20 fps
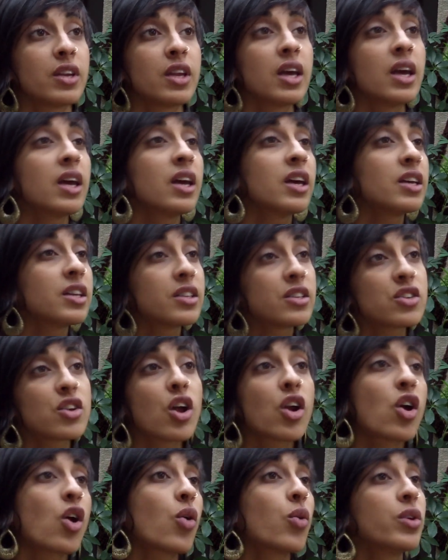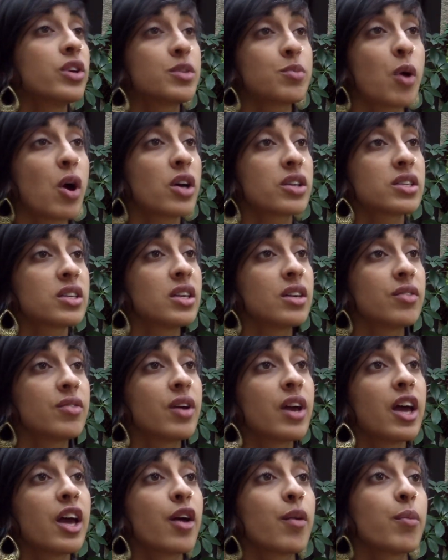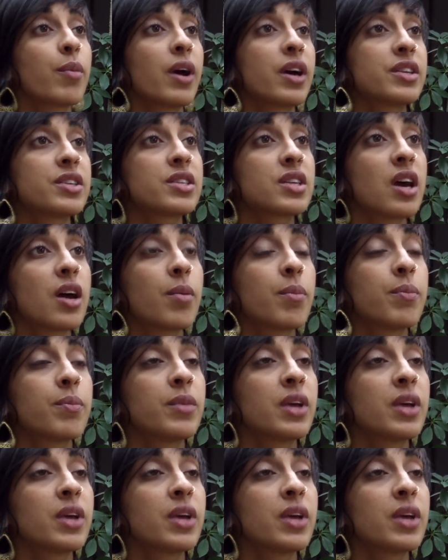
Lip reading: And it's not always positive, but